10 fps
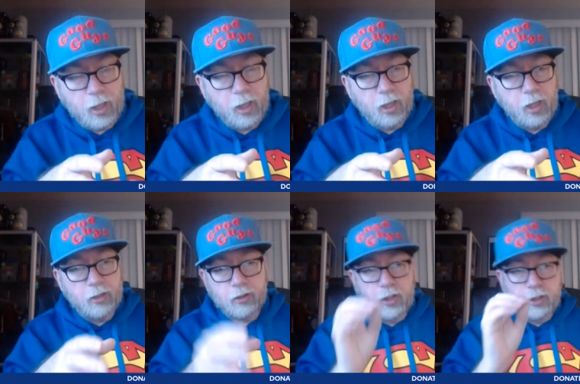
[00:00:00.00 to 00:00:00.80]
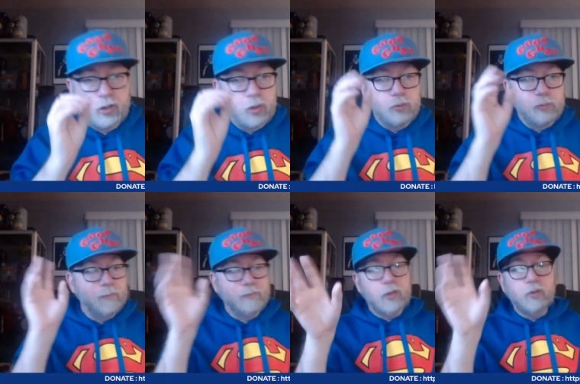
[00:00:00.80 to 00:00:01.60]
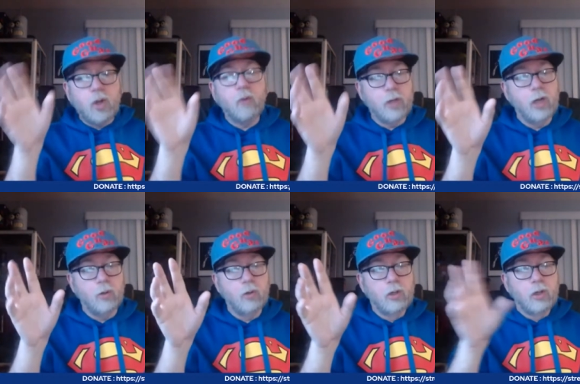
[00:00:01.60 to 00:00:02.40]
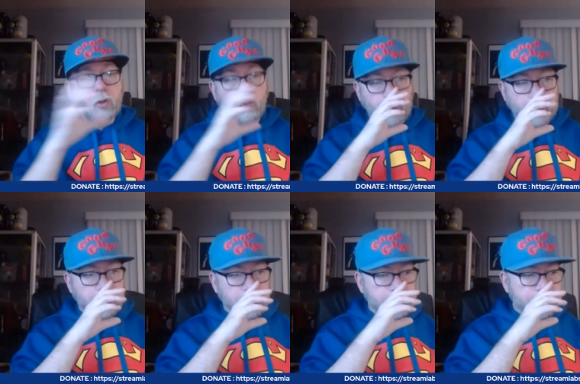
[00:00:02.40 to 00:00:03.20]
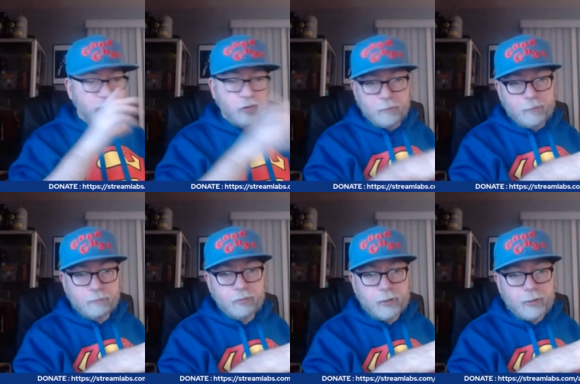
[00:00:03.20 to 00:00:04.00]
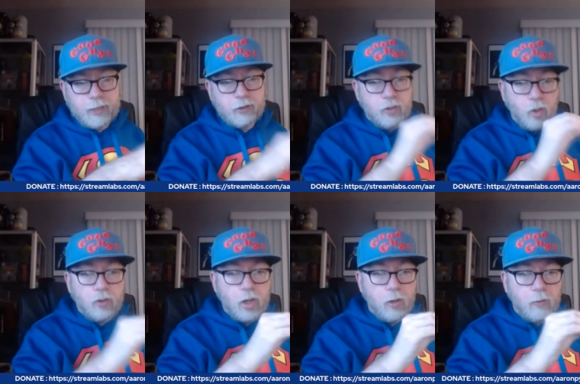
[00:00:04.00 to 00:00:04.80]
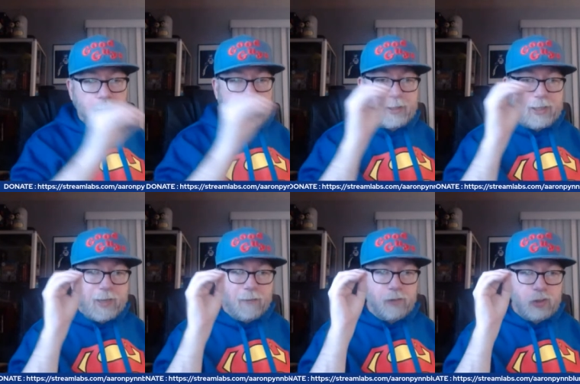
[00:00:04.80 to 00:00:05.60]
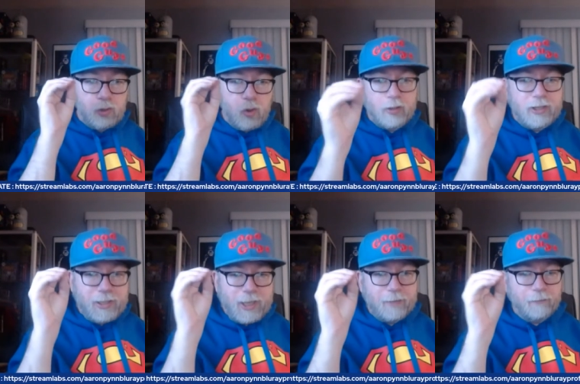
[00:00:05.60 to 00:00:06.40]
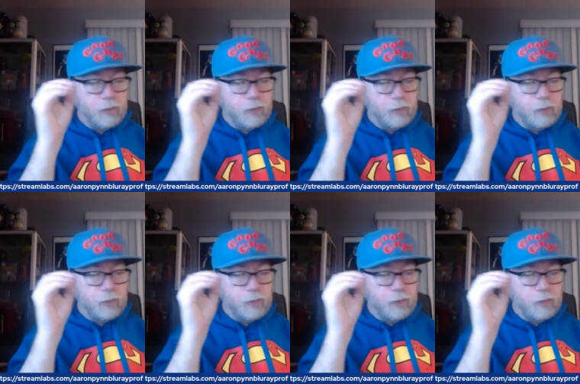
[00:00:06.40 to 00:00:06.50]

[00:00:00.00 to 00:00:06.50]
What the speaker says: then you don't know what if you're going to be in print, and you don't know if you're going to get it